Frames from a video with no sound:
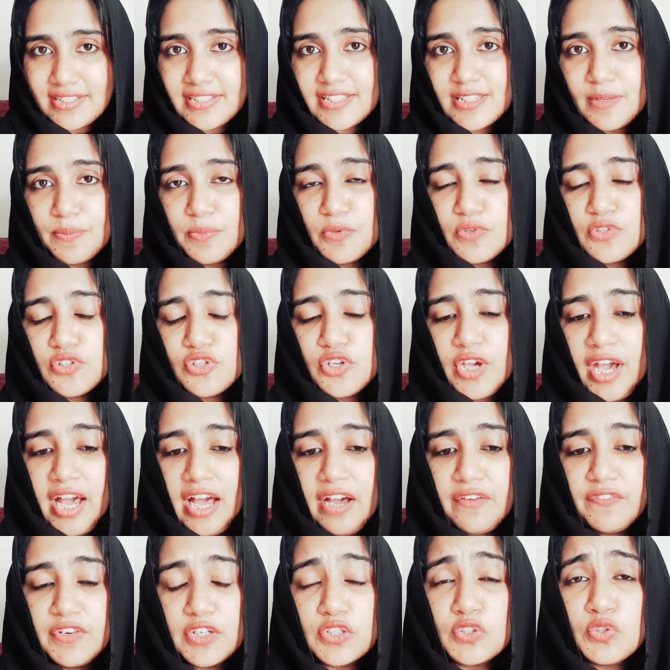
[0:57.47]
Suppose you
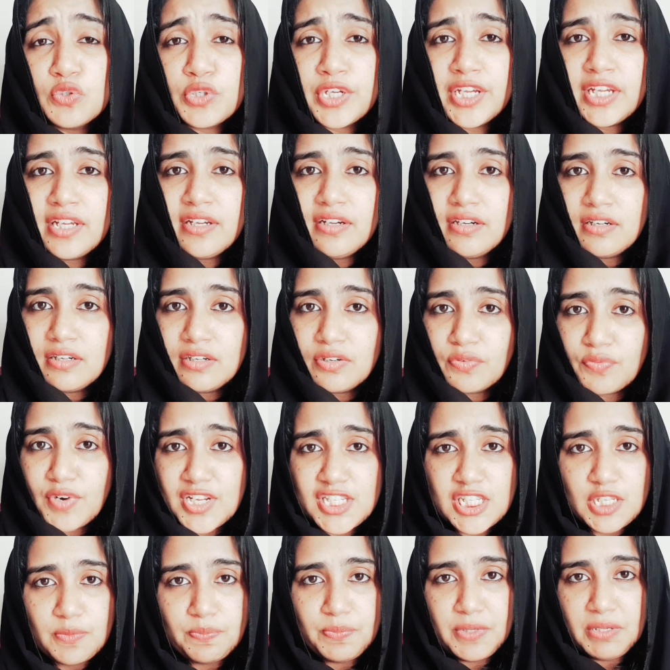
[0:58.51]
have a cooking
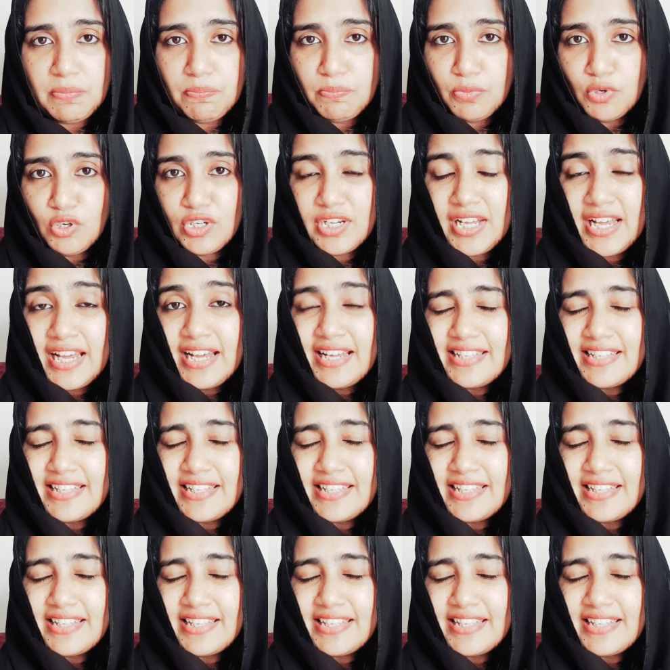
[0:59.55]
recipe book,